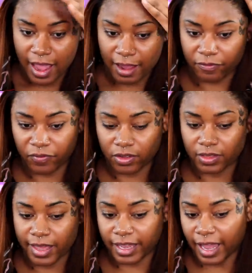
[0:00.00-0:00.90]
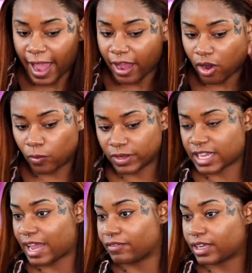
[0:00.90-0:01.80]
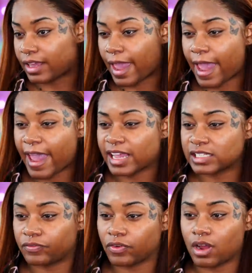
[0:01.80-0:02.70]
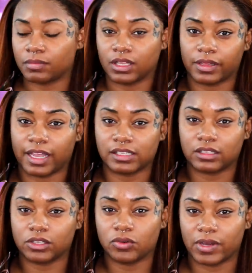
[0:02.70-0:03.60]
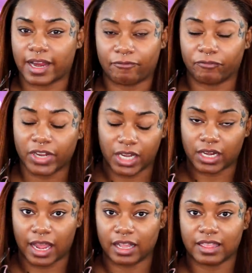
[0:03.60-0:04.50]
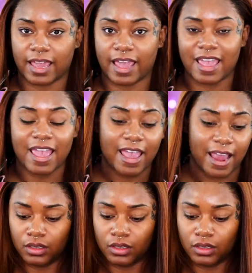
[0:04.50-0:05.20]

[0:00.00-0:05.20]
I feel like I always have a cast from the lace glue, and I freaking hate that.